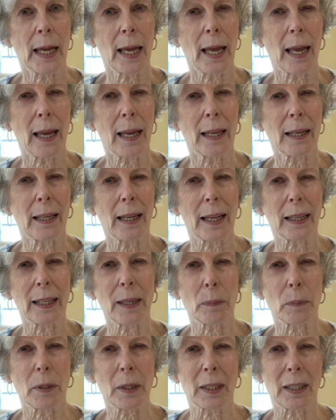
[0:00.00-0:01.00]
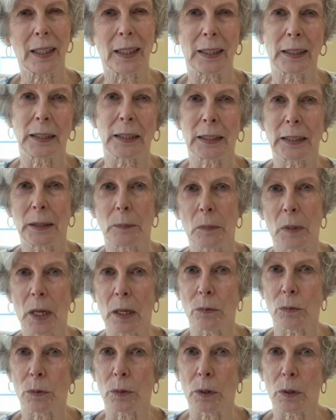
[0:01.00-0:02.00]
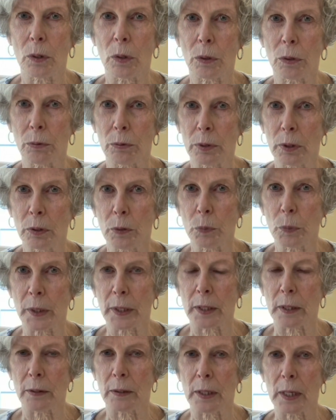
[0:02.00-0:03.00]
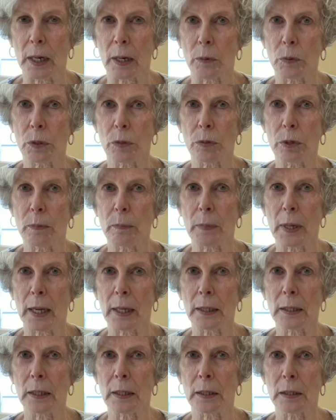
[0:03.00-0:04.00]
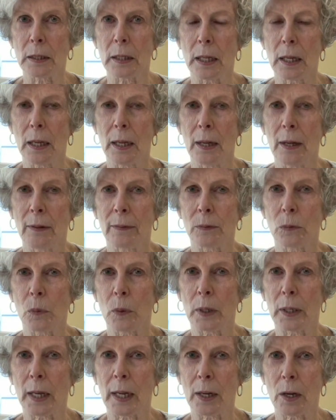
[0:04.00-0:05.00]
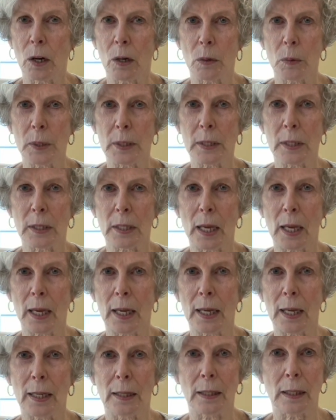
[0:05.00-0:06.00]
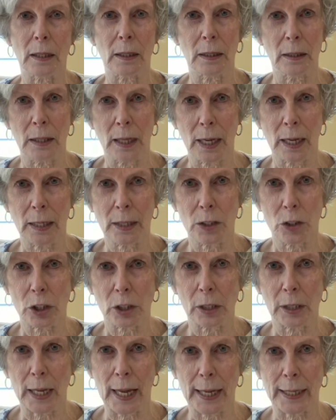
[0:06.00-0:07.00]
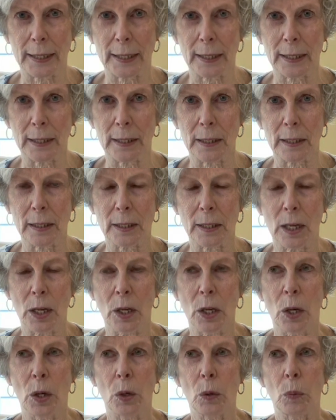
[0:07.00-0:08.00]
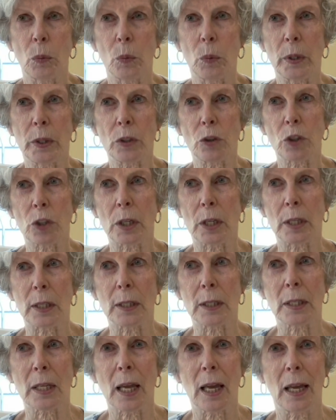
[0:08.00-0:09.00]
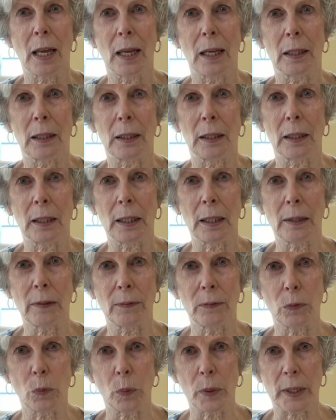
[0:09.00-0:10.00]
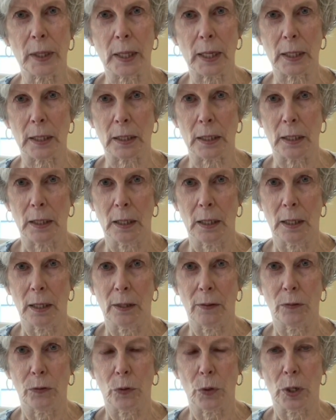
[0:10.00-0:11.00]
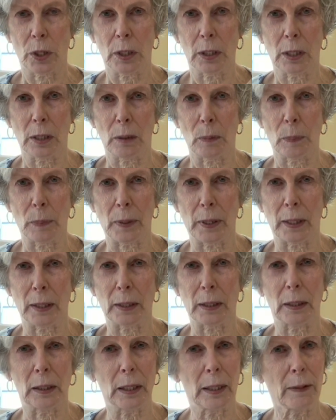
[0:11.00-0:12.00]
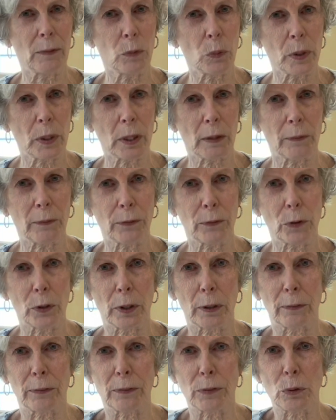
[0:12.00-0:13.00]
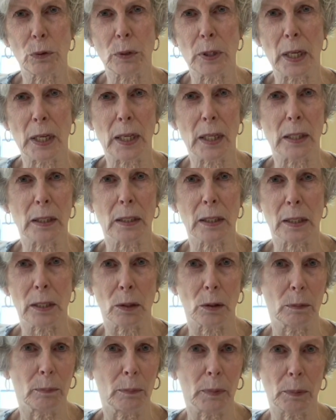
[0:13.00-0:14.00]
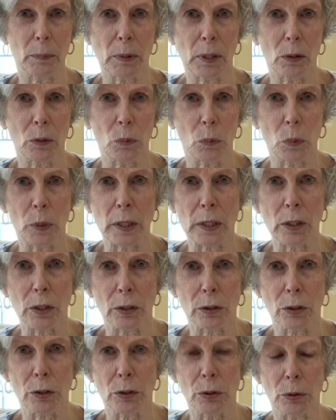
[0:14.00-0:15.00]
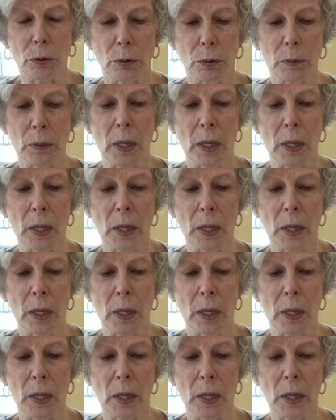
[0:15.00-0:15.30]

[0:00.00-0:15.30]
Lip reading: And I kept thinking, I'm not real thrilled with it. And I was reminded what I always say in the collage classes, which is live with it for a little bit. Live with it for a few days, maybe a week or 2.